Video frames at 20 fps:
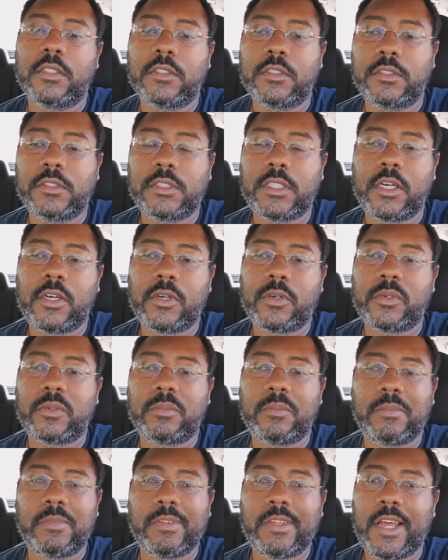So,
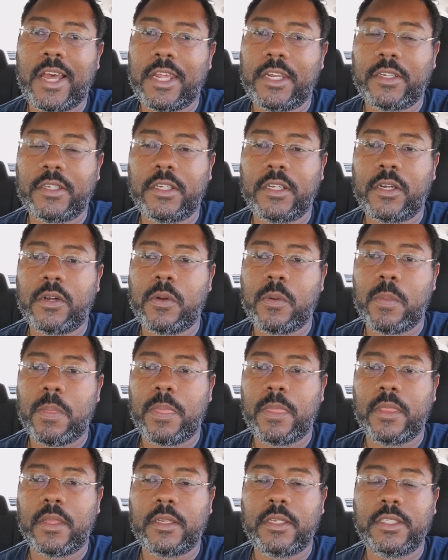I don't know.
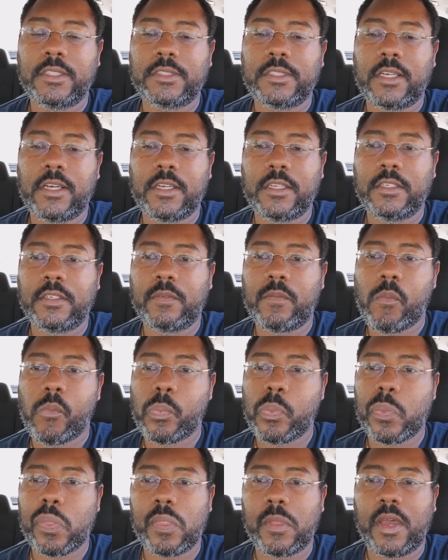Nissan,
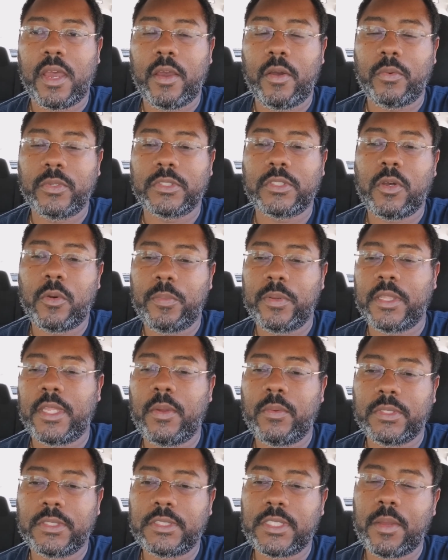I was hoping they
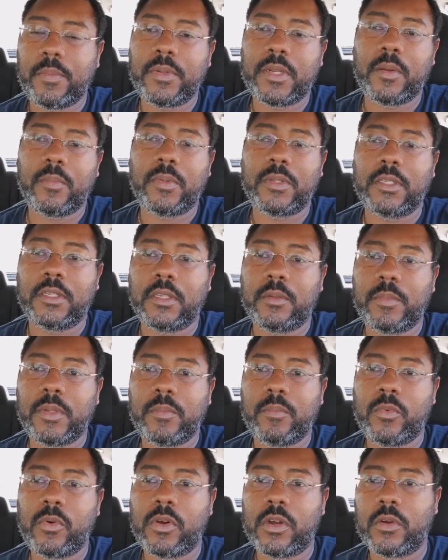would step it up a little bit
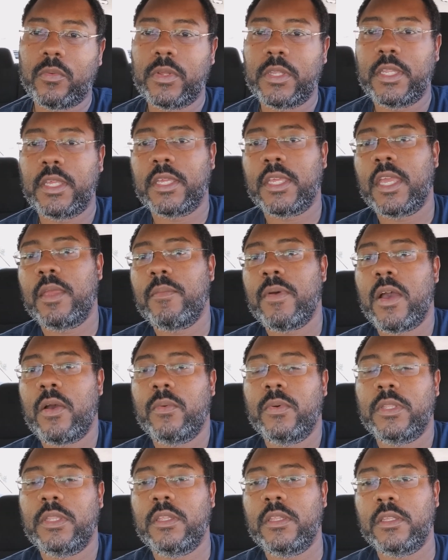more when they came out
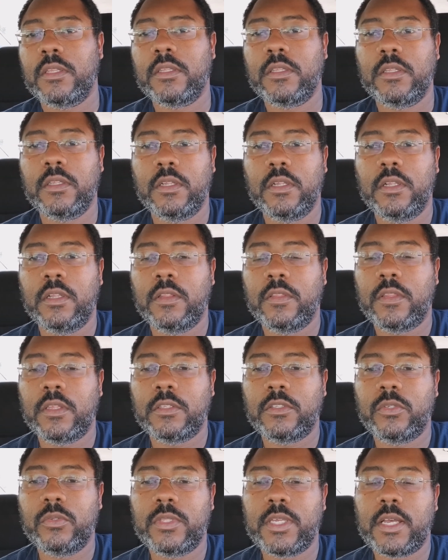with the
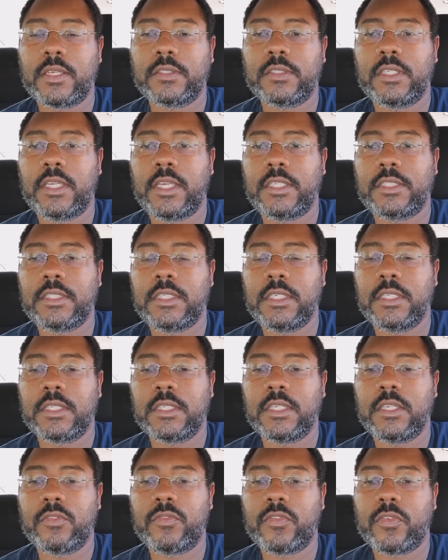2018
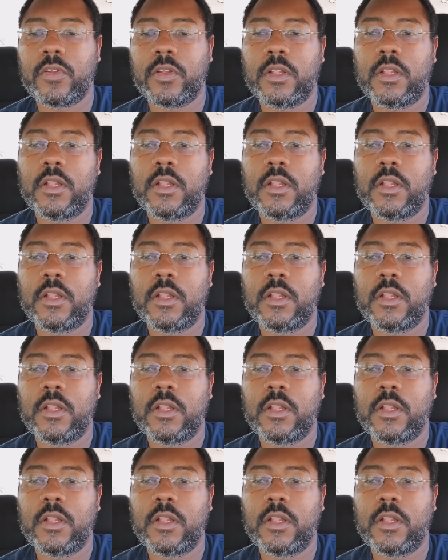Leaf.